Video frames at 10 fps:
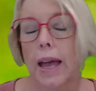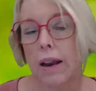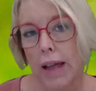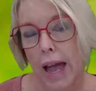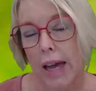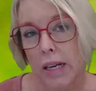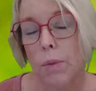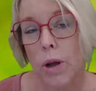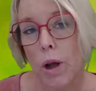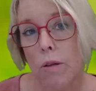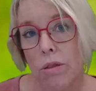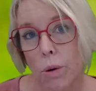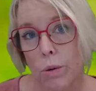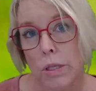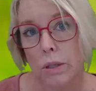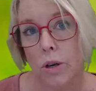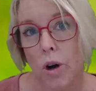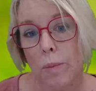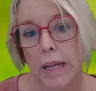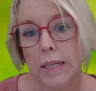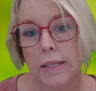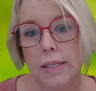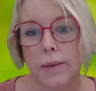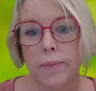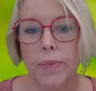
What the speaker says: and I added my own thoughts and comments.